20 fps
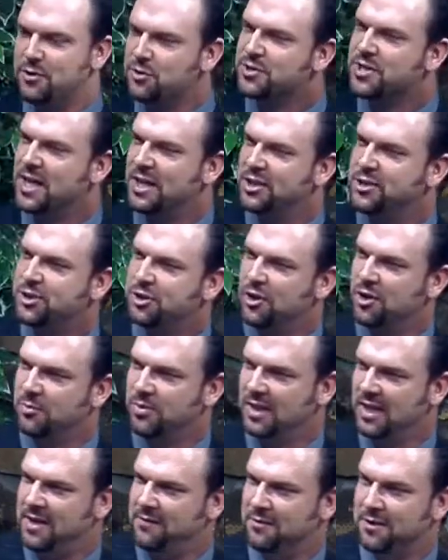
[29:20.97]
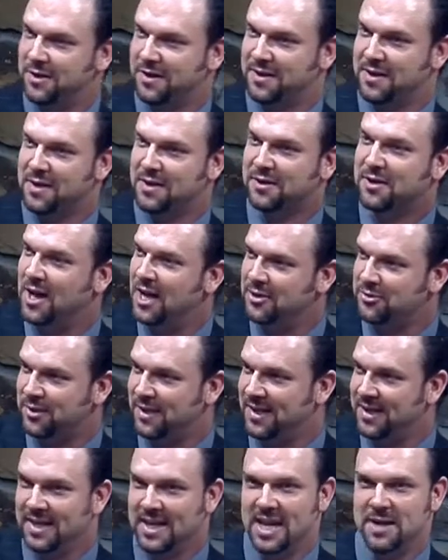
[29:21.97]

you say that you're a believer in another country,